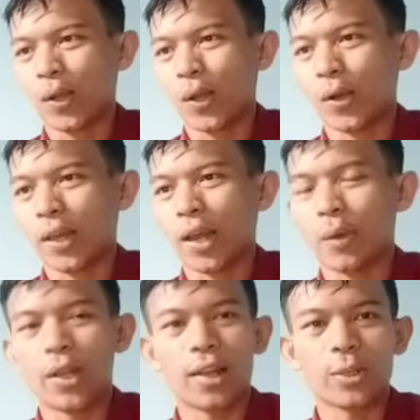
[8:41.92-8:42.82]
Okay, I
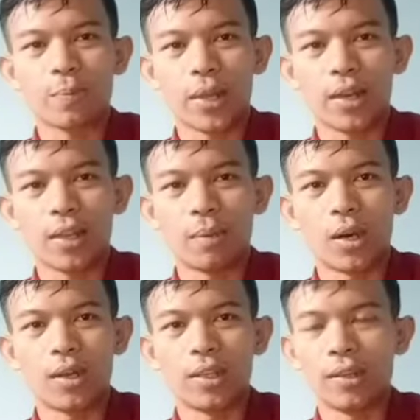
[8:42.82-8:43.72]
will explain
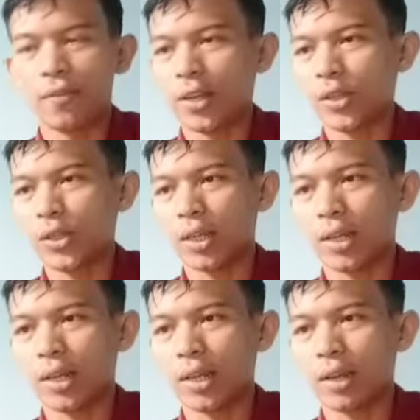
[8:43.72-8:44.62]
about the
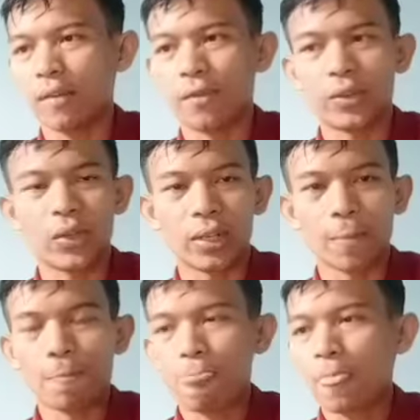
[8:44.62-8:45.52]
definition briefly.
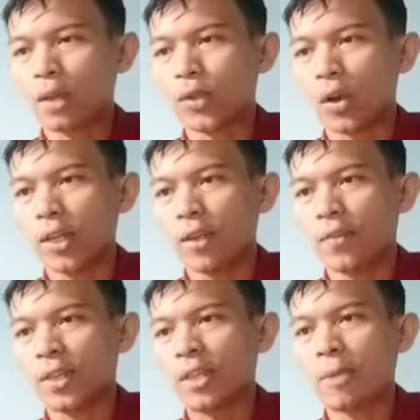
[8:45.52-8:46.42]
So the
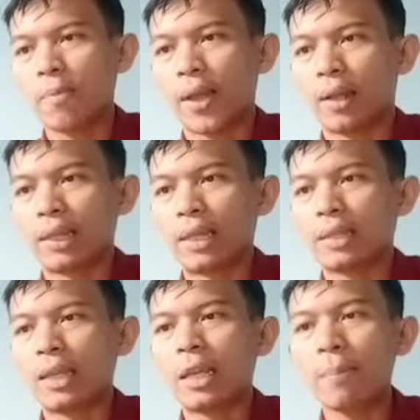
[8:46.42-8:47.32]
definition email
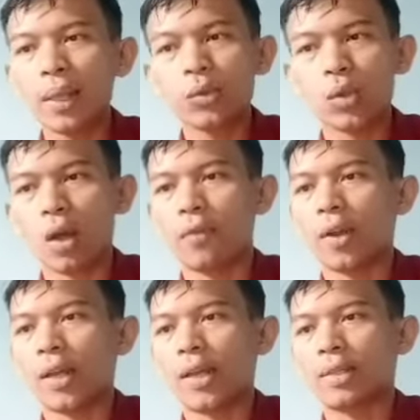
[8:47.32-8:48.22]
is email short
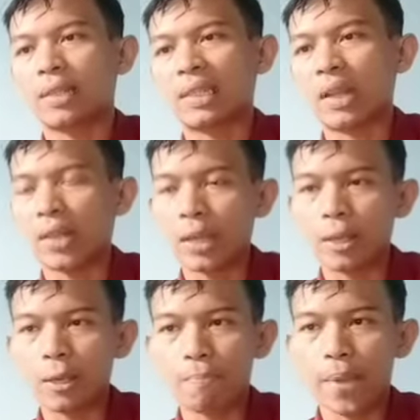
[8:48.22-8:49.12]
for
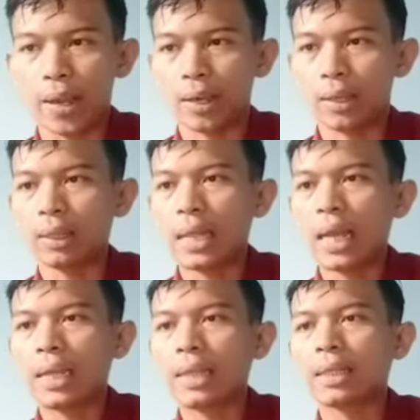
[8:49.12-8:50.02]
electronic email
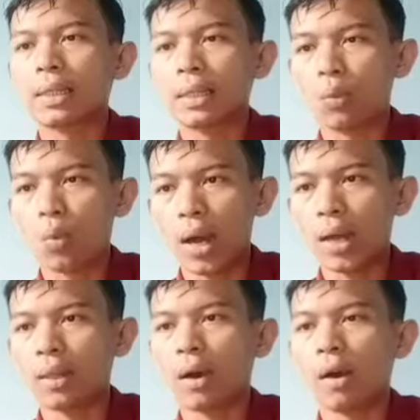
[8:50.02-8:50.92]
is
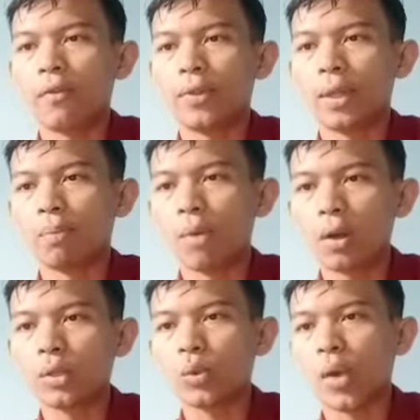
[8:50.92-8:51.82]
one of the
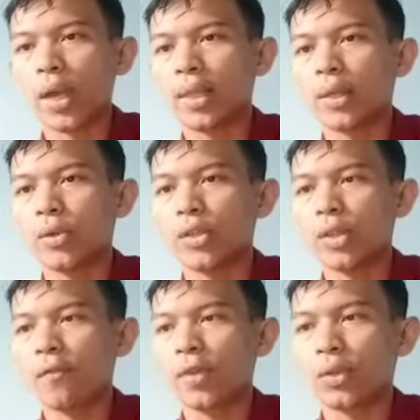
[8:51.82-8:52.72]
most widely used
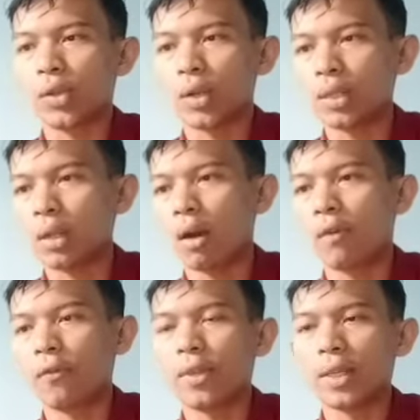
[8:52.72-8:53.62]
features
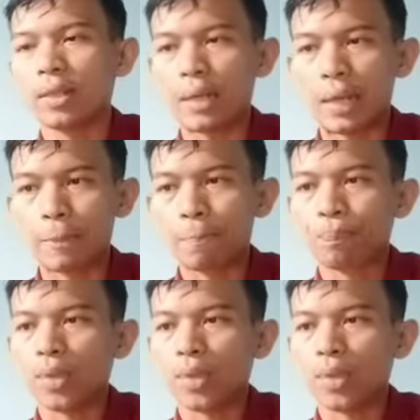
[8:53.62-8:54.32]
of the internet.